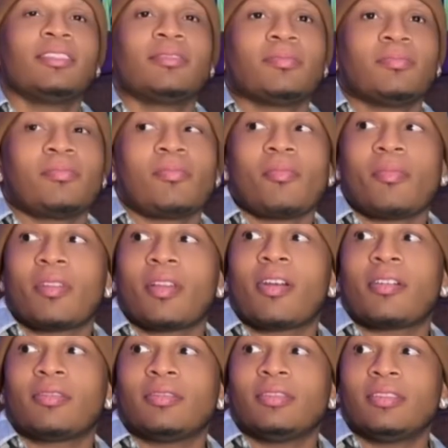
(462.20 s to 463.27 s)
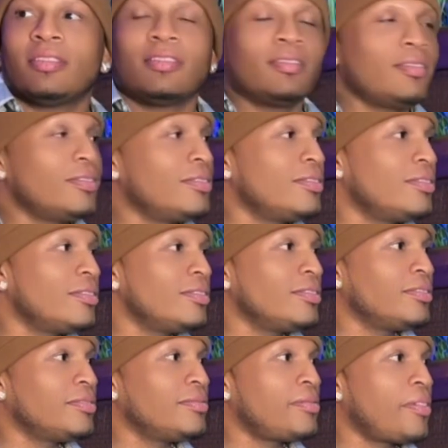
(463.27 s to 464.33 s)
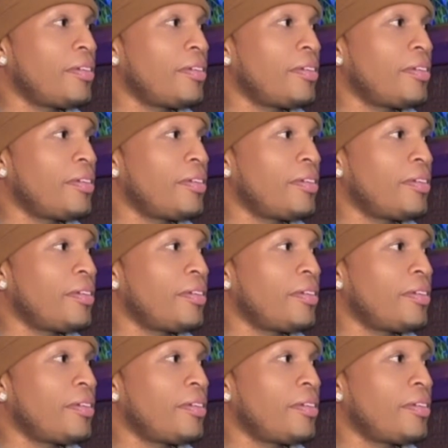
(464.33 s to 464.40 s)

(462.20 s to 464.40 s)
It's like, if I can stand in front of a bunch of people